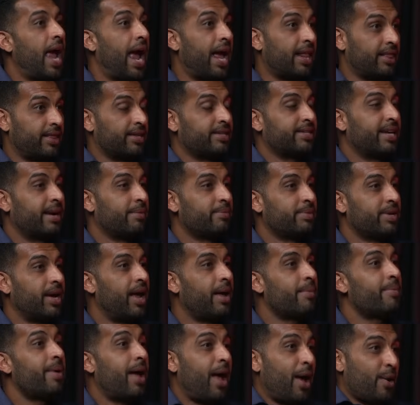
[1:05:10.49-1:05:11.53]
At the same
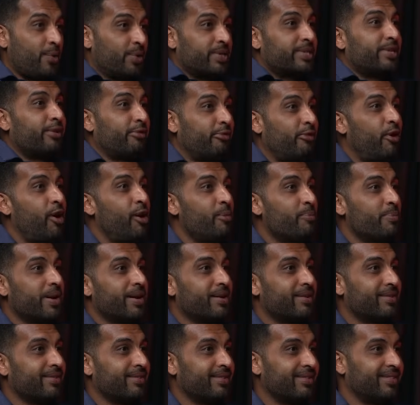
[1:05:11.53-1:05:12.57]
time, how has the farm
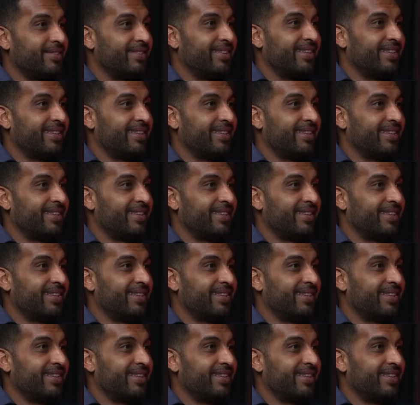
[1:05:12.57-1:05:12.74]
been?